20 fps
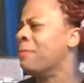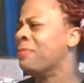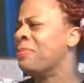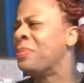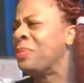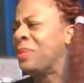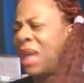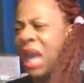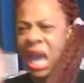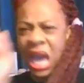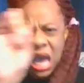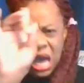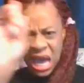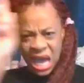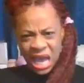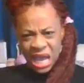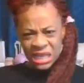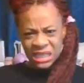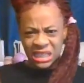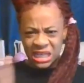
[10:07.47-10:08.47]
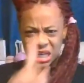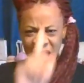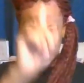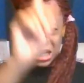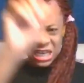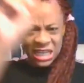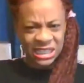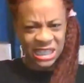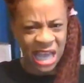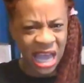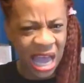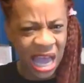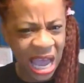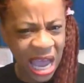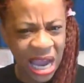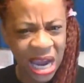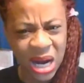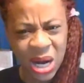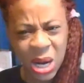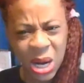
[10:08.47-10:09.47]
Janice,
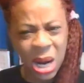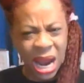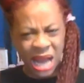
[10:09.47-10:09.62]
girl,